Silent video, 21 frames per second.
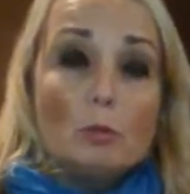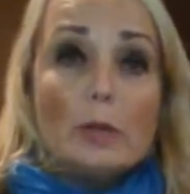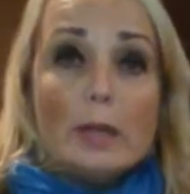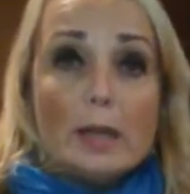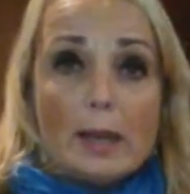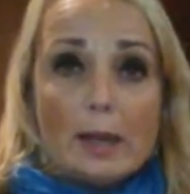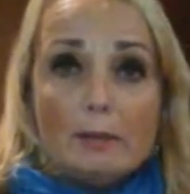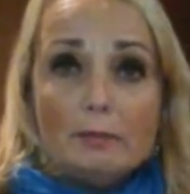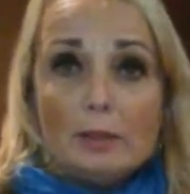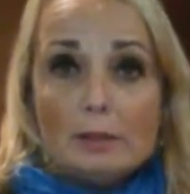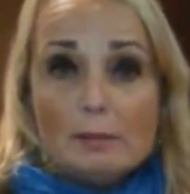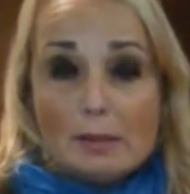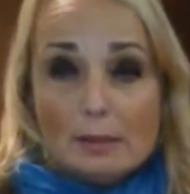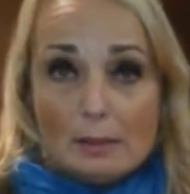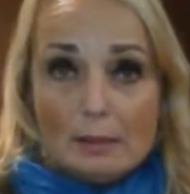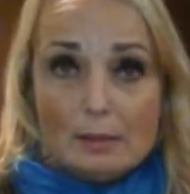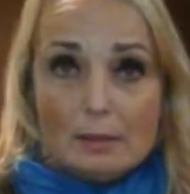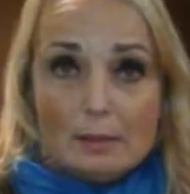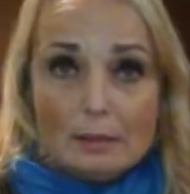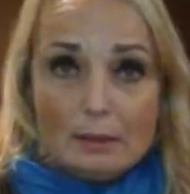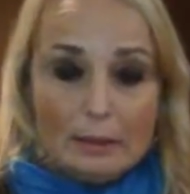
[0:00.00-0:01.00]
we have in
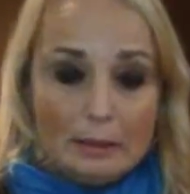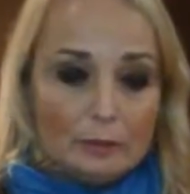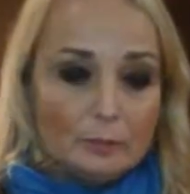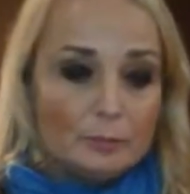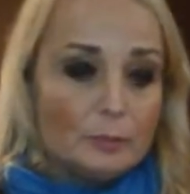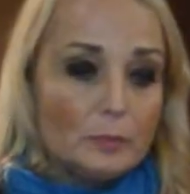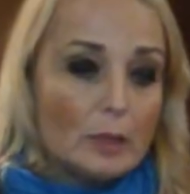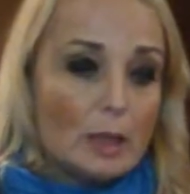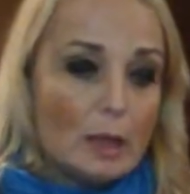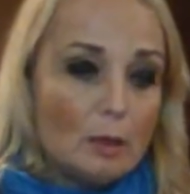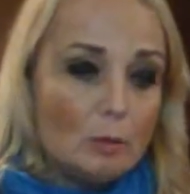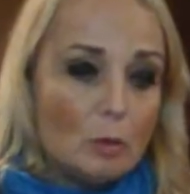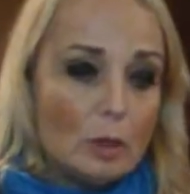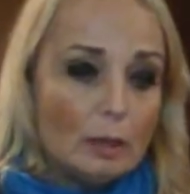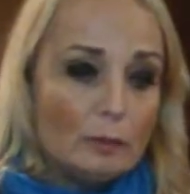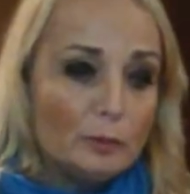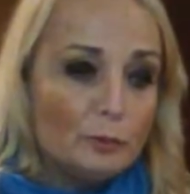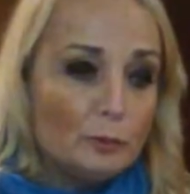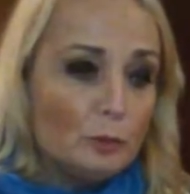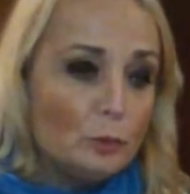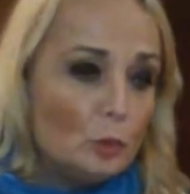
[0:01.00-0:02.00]
Sicily.
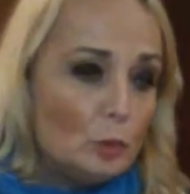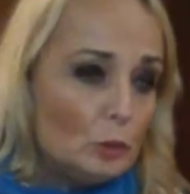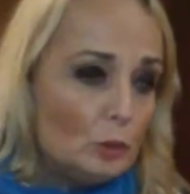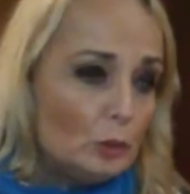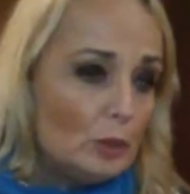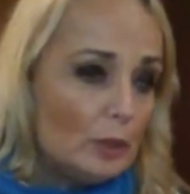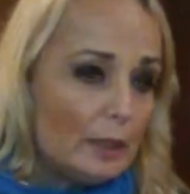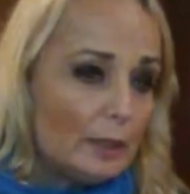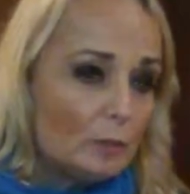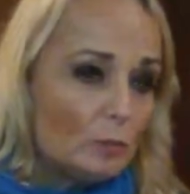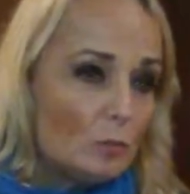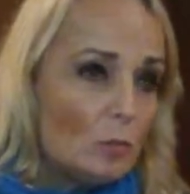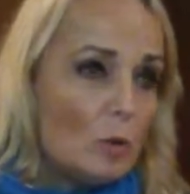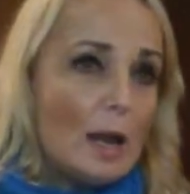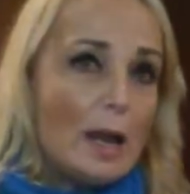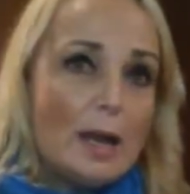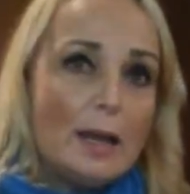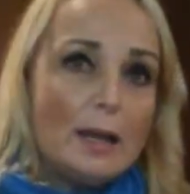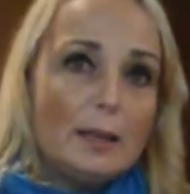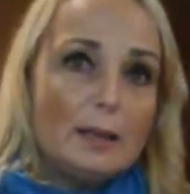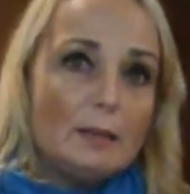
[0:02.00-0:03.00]
Our food and
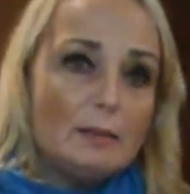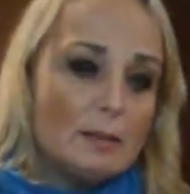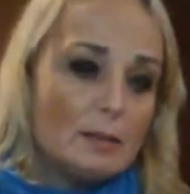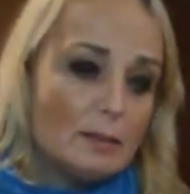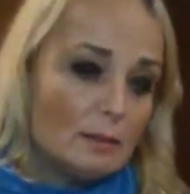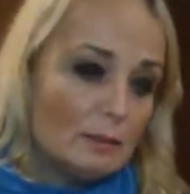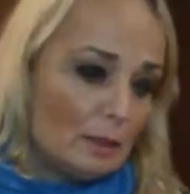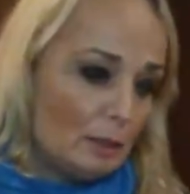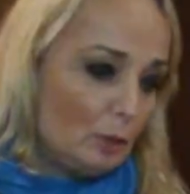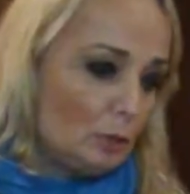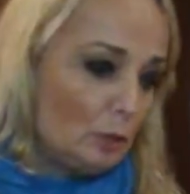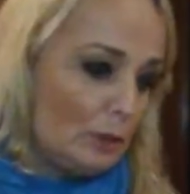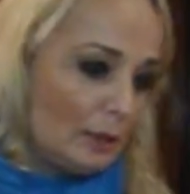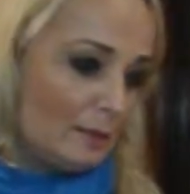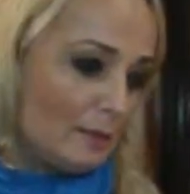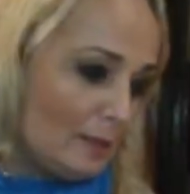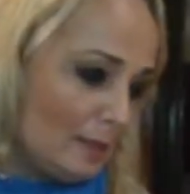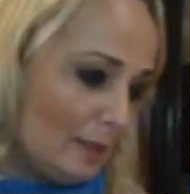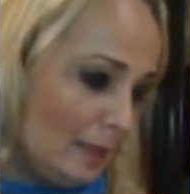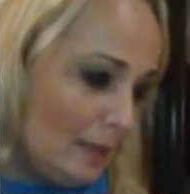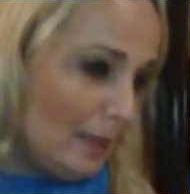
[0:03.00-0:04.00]
wines that you
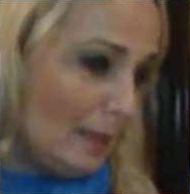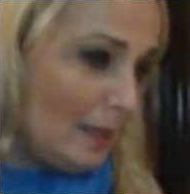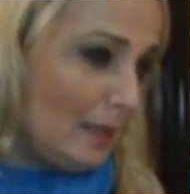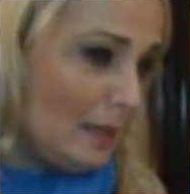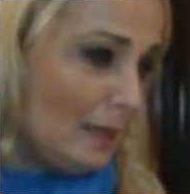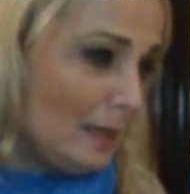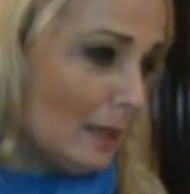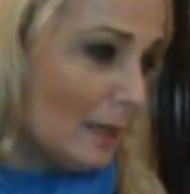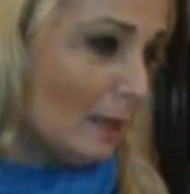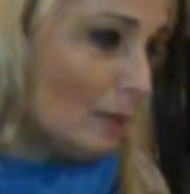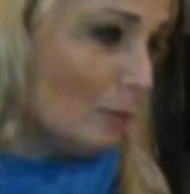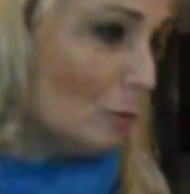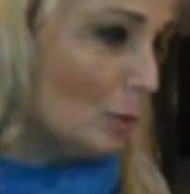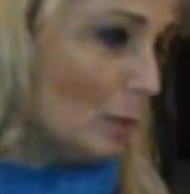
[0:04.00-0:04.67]
can see here,